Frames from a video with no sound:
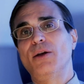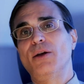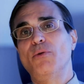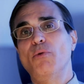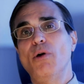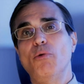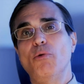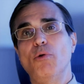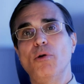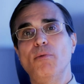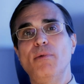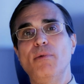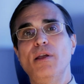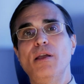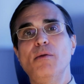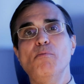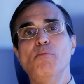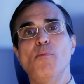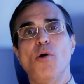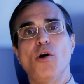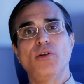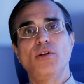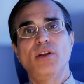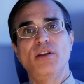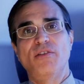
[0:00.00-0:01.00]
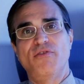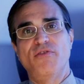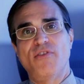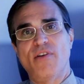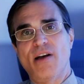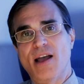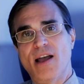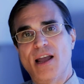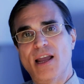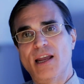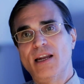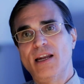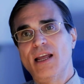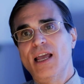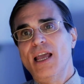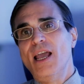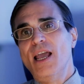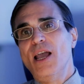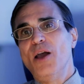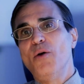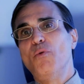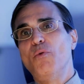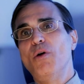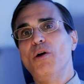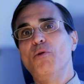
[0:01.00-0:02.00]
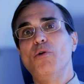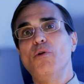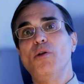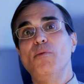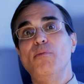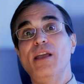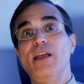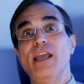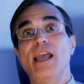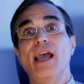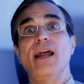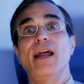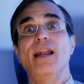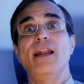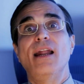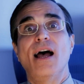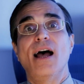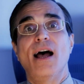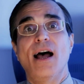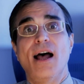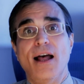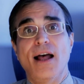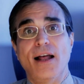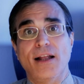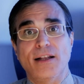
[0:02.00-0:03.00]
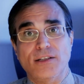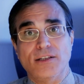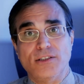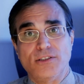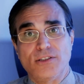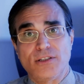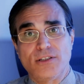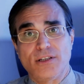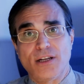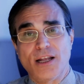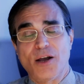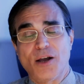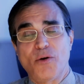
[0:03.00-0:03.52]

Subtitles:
We will be modified, we will be enhanced,